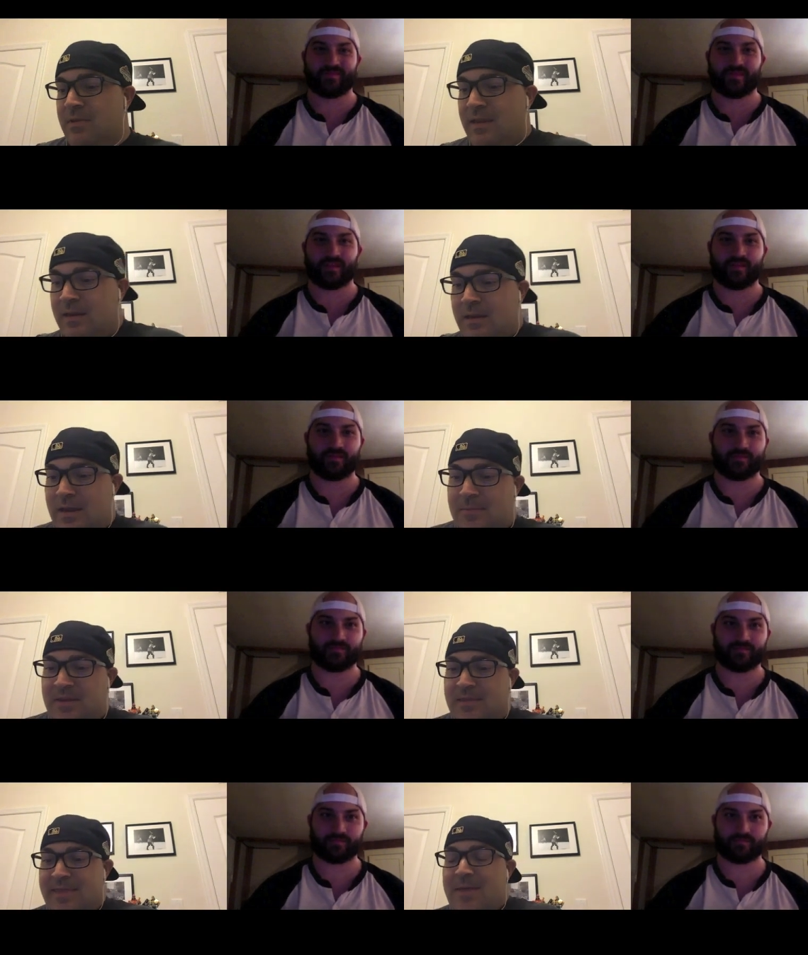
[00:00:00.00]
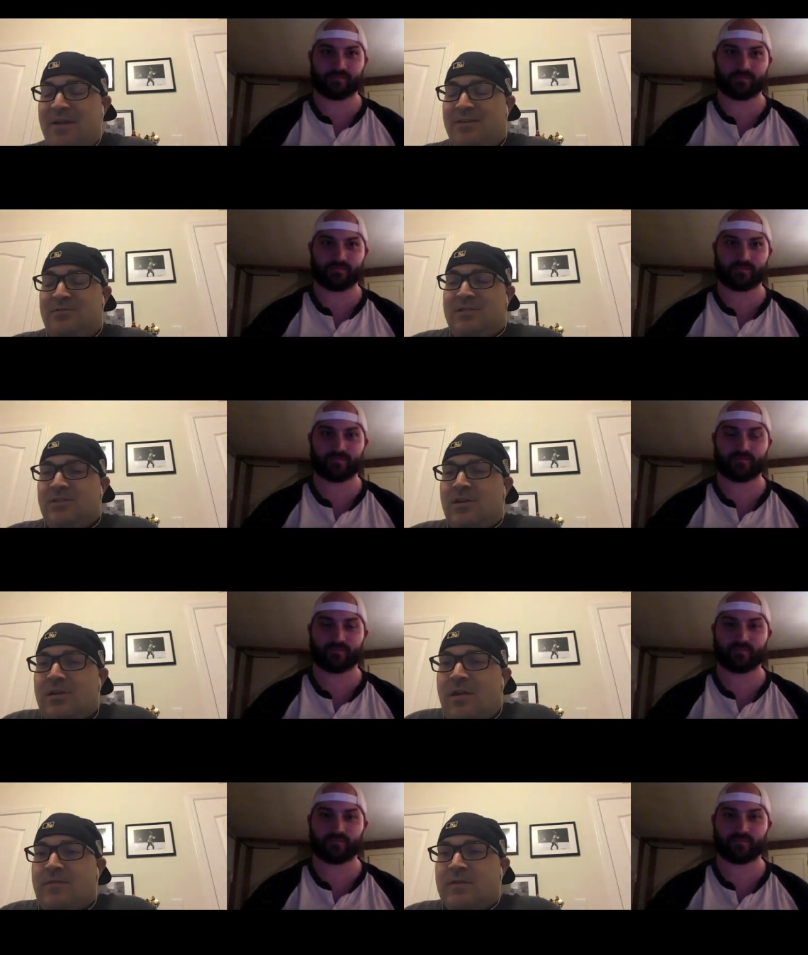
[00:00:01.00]
Speaker 1: then I mean that match really started off
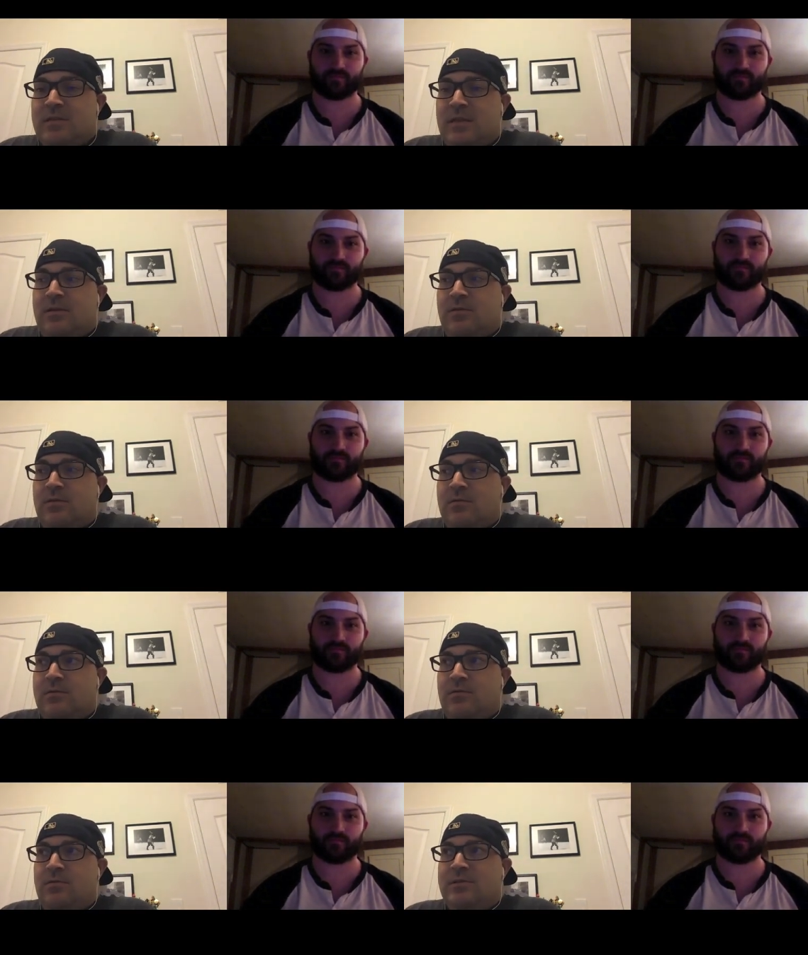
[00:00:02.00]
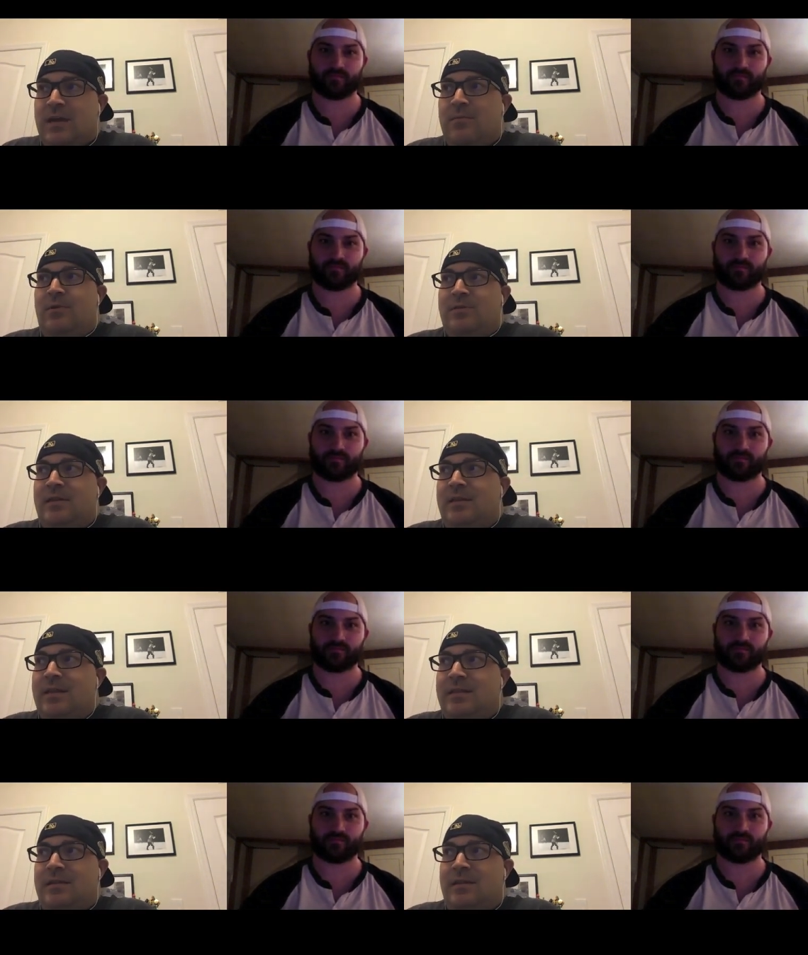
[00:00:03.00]
because you're the whole time we were thinking that
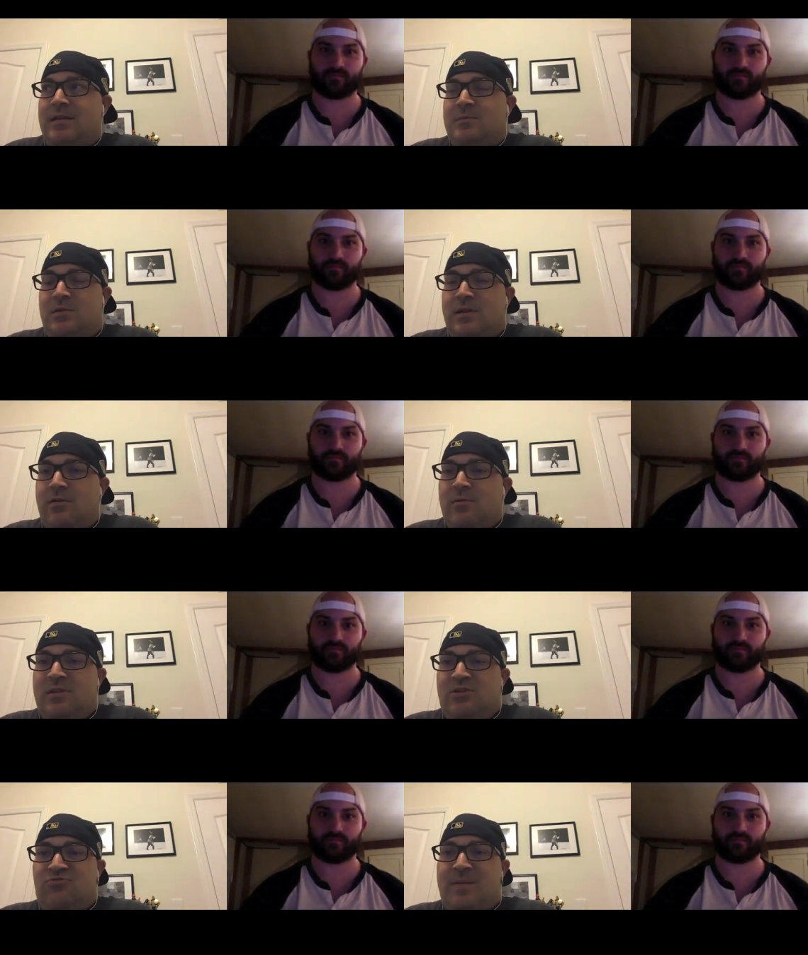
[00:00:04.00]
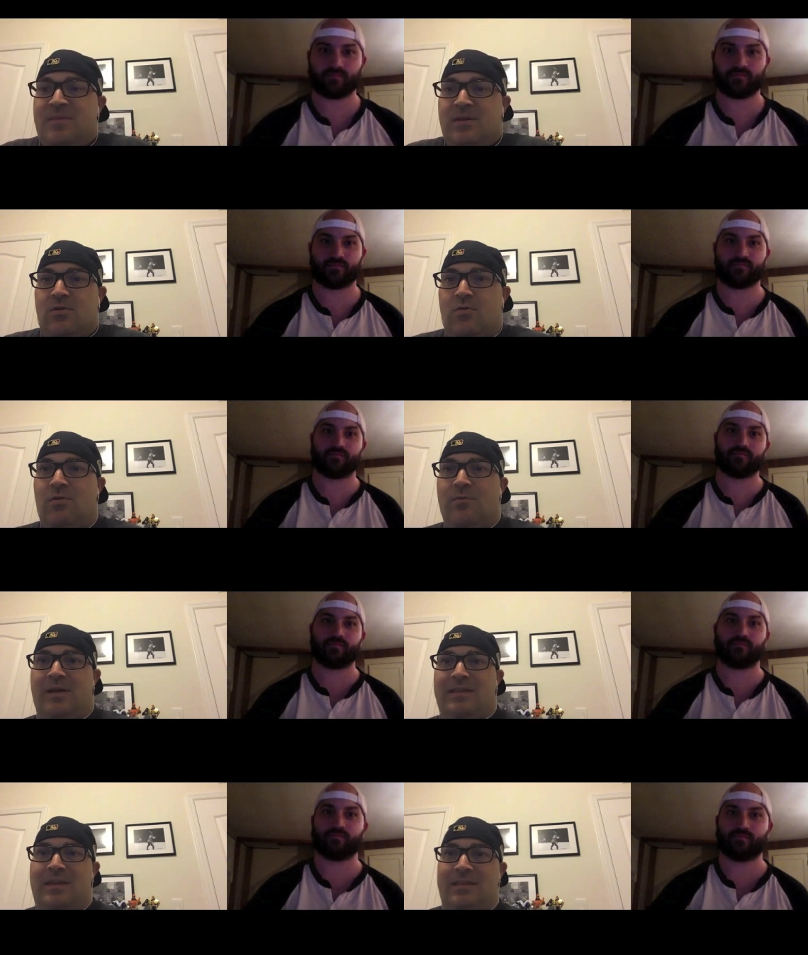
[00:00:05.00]
the Undisputed Era would be draped in gold by the end
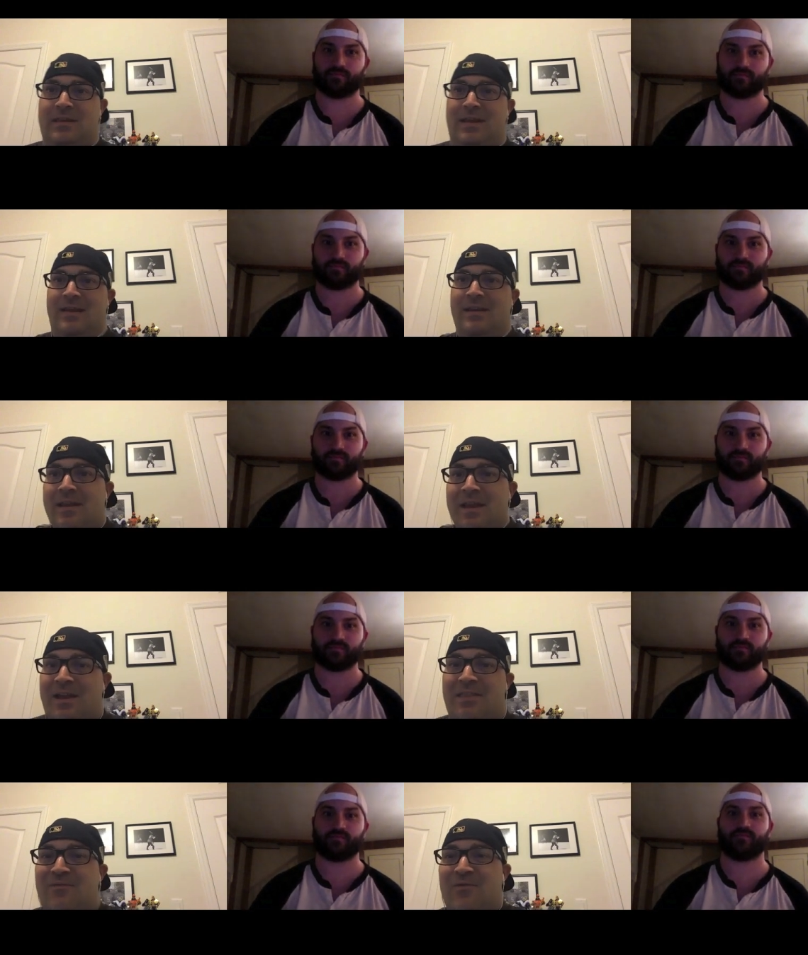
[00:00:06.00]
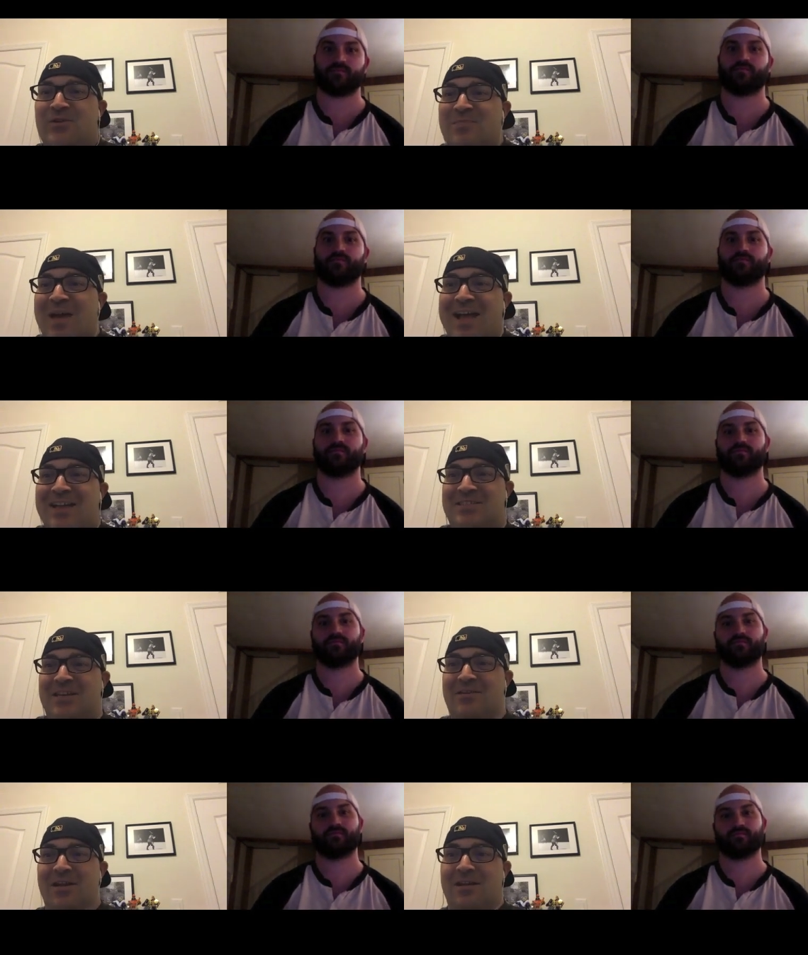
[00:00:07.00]
of the night, and the first match they're
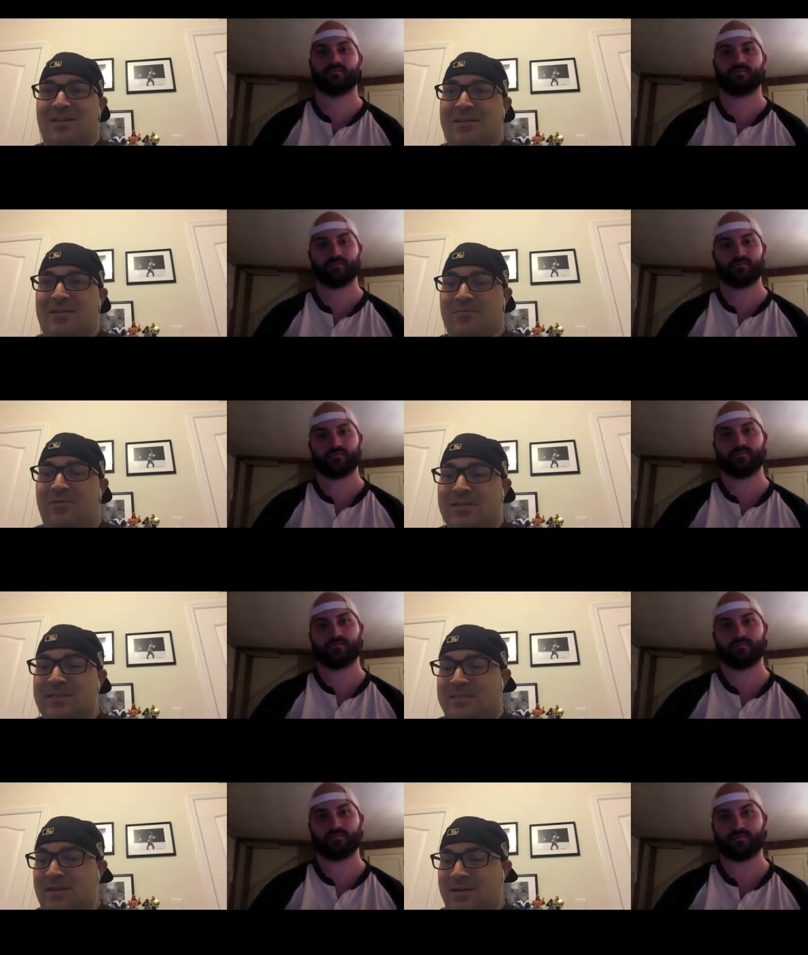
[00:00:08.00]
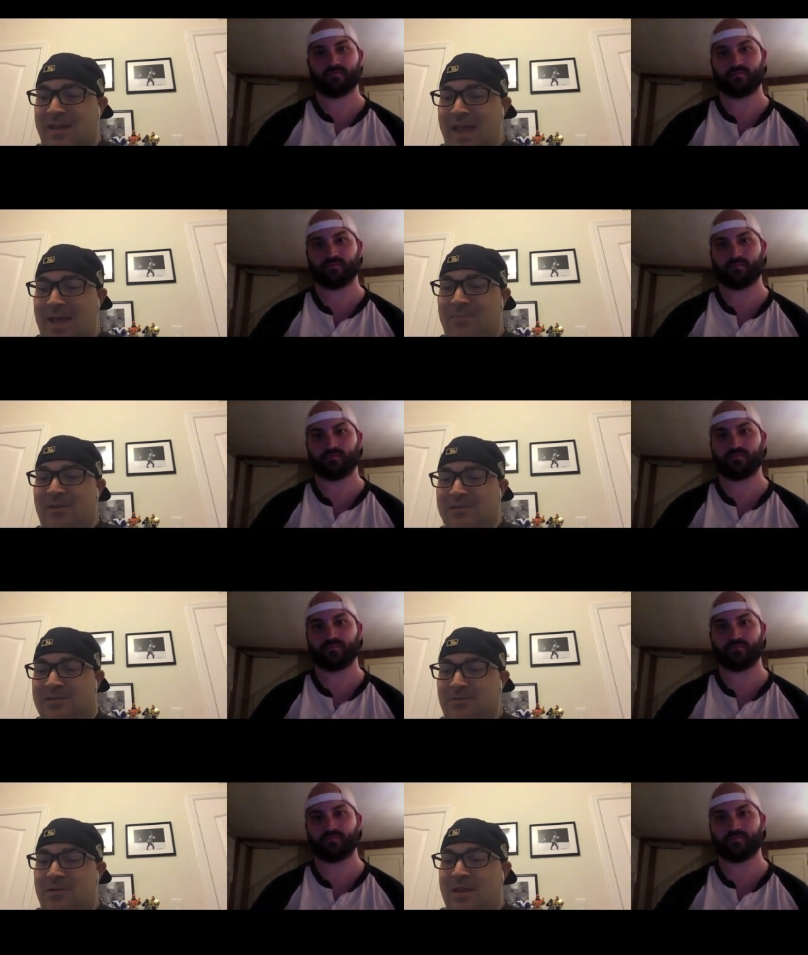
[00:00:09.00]
not like you realize it's not going to happen. So